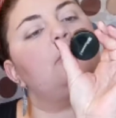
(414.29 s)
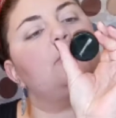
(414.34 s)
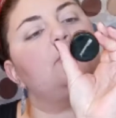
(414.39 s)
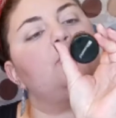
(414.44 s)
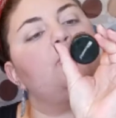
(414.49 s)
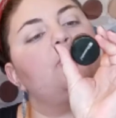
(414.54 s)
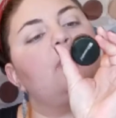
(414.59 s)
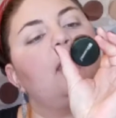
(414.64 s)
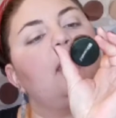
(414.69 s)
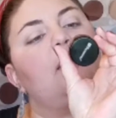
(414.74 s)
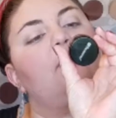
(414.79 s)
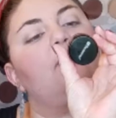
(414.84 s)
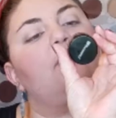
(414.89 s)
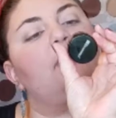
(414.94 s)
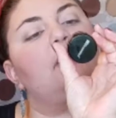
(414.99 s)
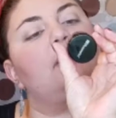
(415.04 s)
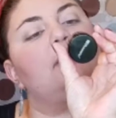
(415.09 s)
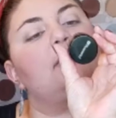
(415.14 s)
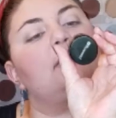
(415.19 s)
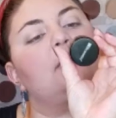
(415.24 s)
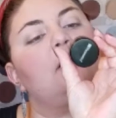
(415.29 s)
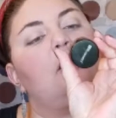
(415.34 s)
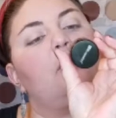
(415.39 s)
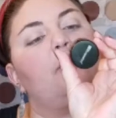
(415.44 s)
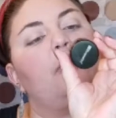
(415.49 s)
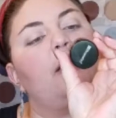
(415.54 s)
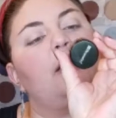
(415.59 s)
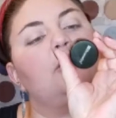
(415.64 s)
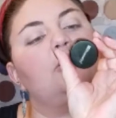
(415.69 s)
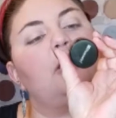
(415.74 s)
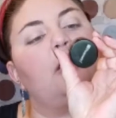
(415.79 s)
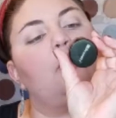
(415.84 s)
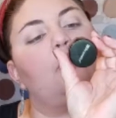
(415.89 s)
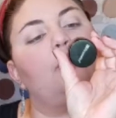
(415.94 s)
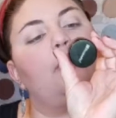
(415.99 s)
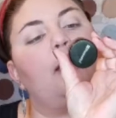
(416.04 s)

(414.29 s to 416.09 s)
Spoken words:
Smooth Canvas Long Wearing Shadow